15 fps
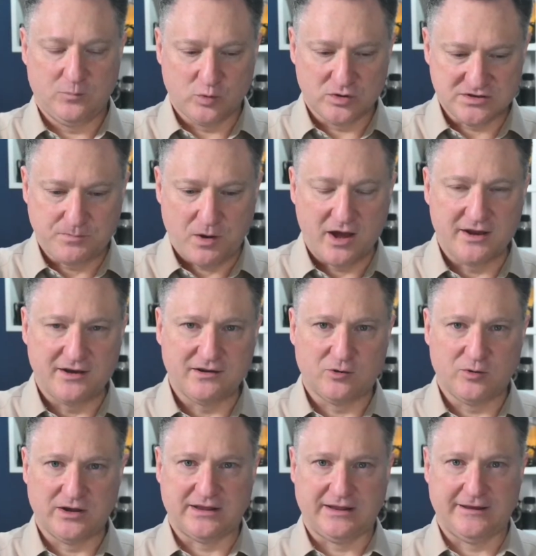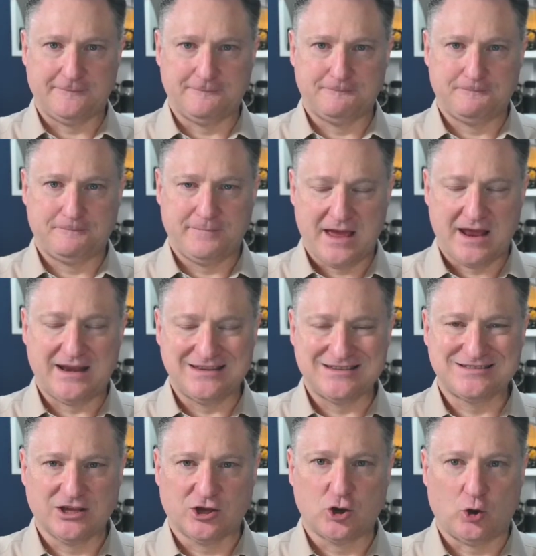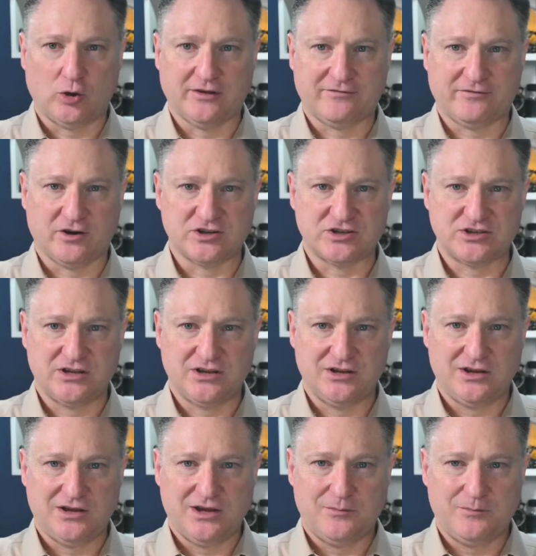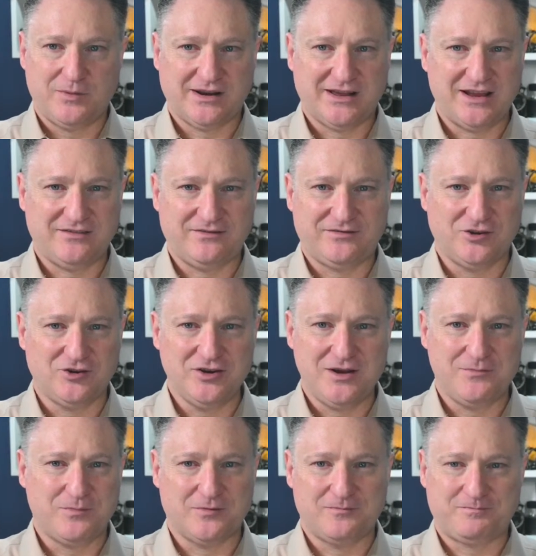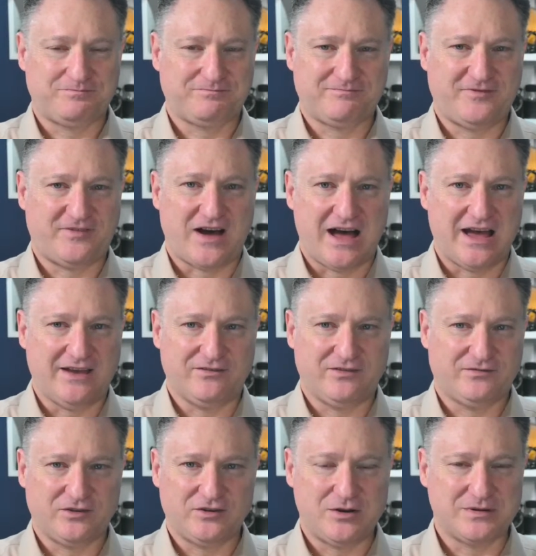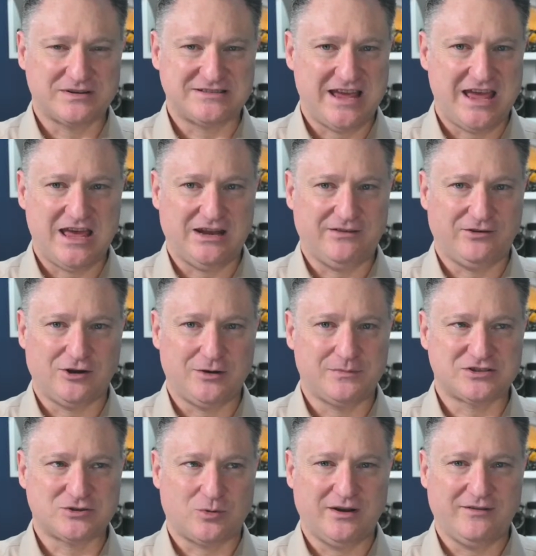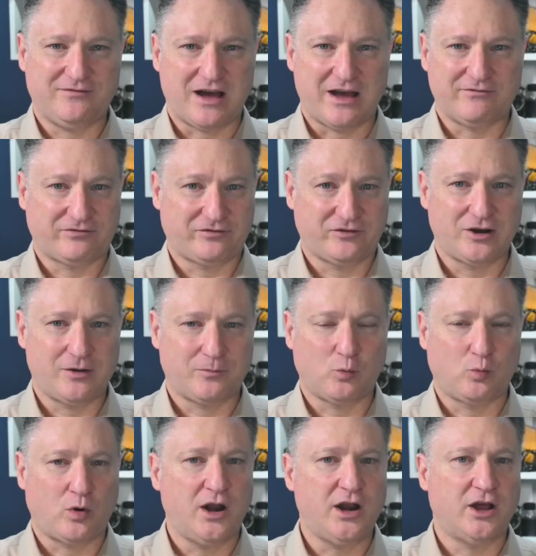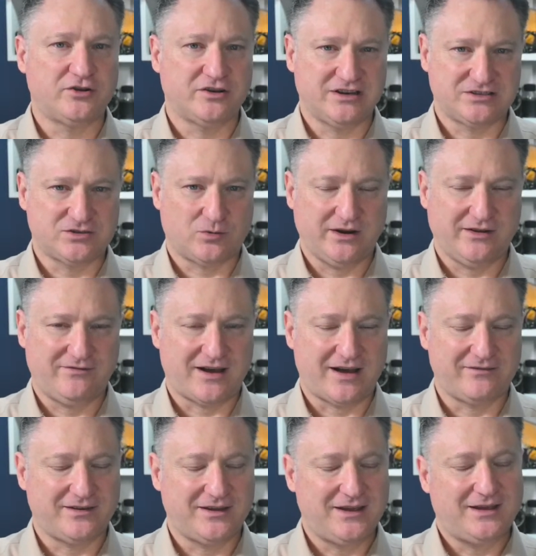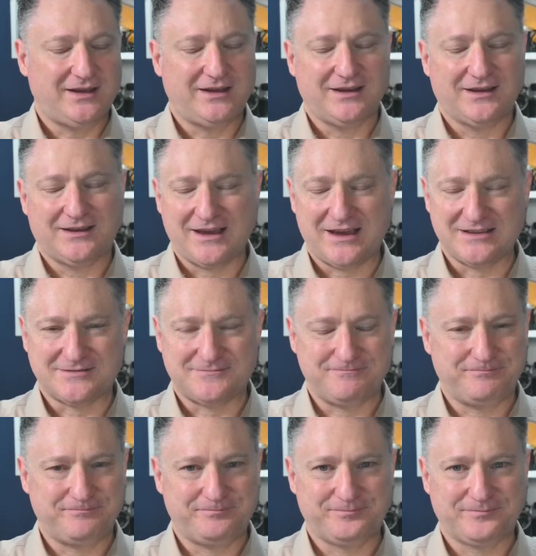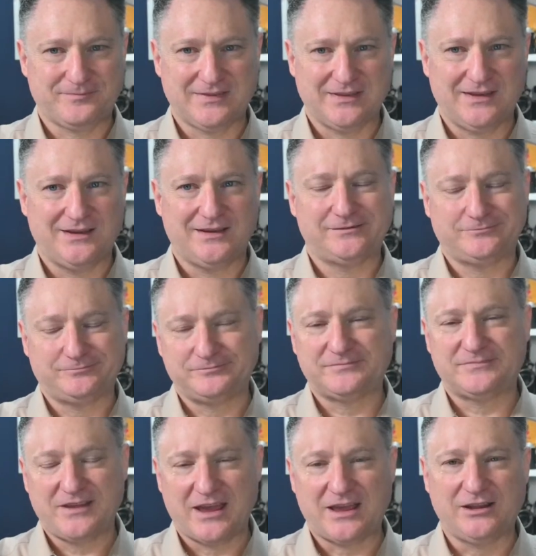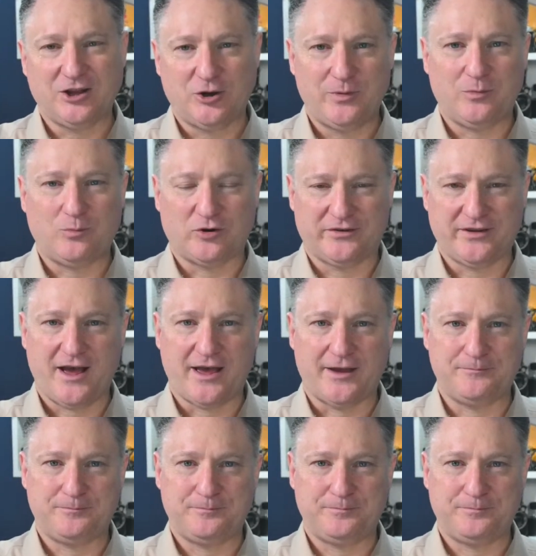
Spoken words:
Respond quickly. That is the goal at first. But again, if you're number 5, if you're number 10, if you're number 25, if you're number 125, guys, take a little bit more time.